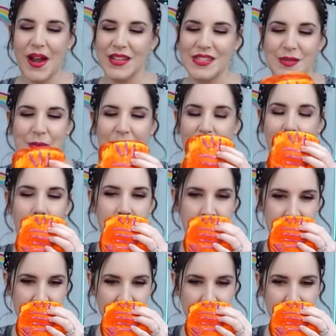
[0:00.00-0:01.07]
I smell
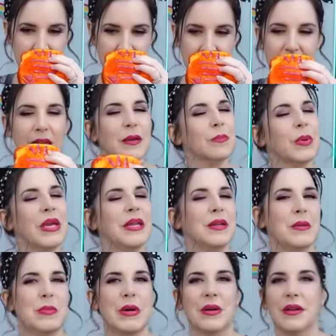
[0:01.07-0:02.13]
like
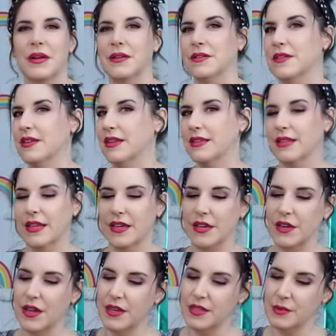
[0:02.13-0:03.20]
peanut butter underneath, like a
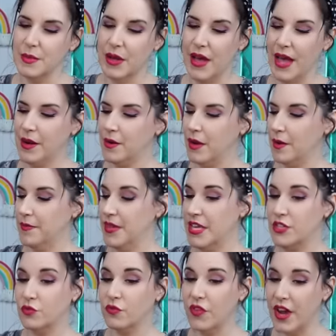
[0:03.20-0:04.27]
nutty smell. I don't know.
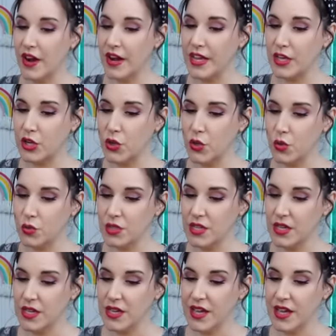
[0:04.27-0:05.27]
It's very cute.